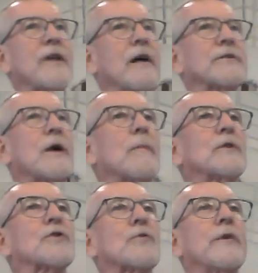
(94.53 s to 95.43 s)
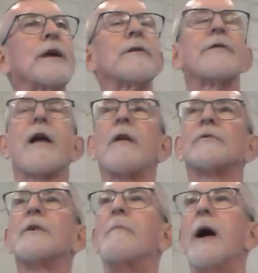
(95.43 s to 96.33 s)
almost
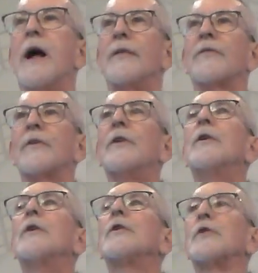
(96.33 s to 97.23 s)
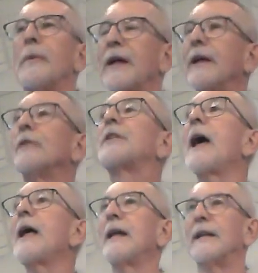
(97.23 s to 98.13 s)
$300 a month to be
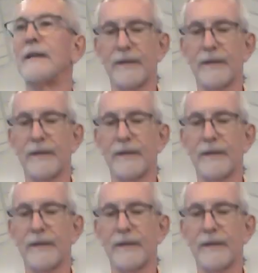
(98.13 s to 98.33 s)
entertained.